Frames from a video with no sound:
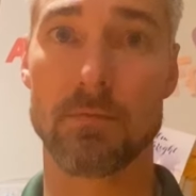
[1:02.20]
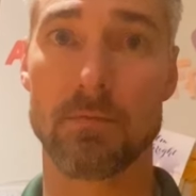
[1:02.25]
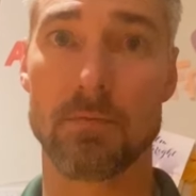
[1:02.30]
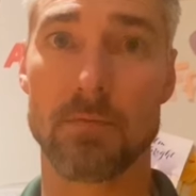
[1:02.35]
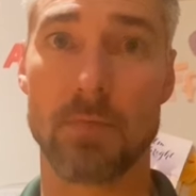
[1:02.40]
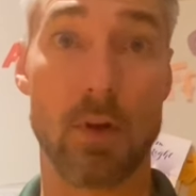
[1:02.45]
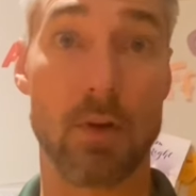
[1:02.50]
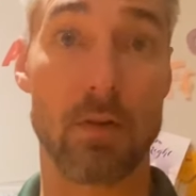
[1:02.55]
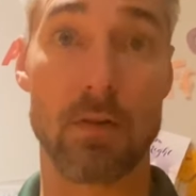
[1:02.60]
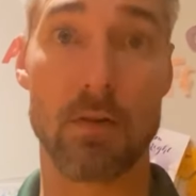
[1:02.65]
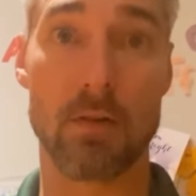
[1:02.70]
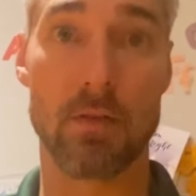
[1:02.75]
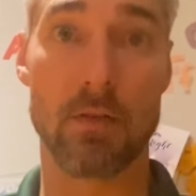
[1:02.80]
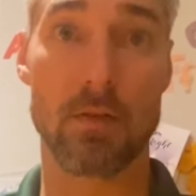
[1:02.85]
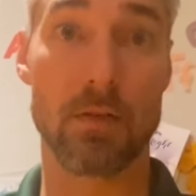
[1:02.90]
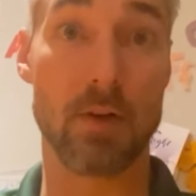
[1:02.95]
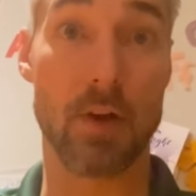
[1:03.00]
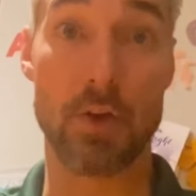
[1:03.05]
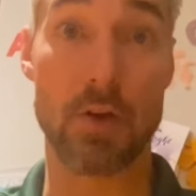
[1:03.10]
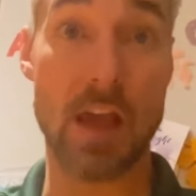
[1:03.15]
Oh,
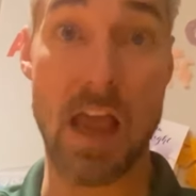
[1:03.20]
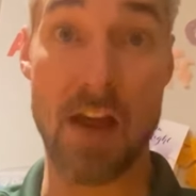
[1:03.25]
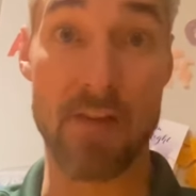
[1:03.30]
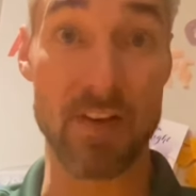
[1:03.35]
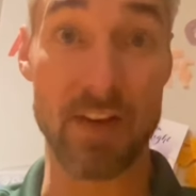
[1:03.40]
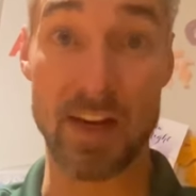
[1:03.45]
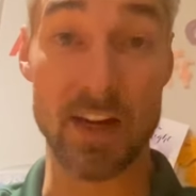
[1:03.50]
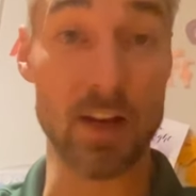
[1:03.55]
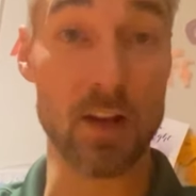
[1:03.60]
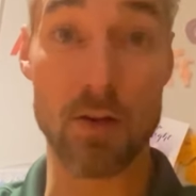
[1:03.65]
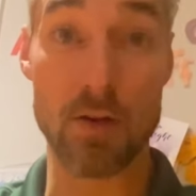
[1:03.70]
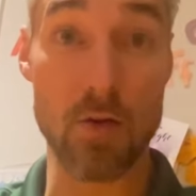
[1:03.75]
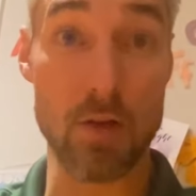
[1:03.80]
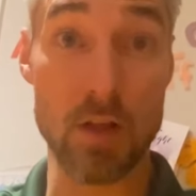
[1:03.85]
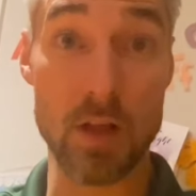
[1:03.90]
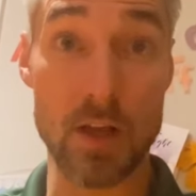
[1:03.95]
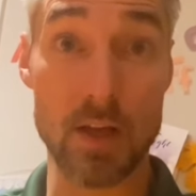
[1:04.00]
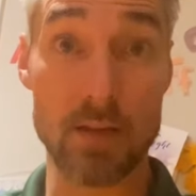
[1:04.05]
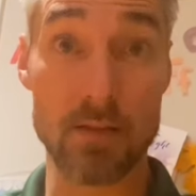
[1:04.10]
no, you haven't eaten canola?